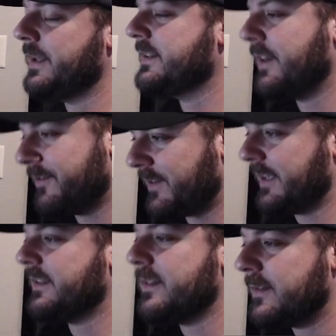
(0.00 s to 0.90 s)
and it's going to
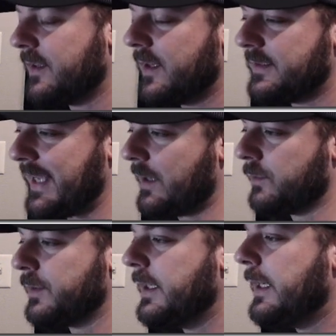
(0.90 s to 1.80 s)
flex it down.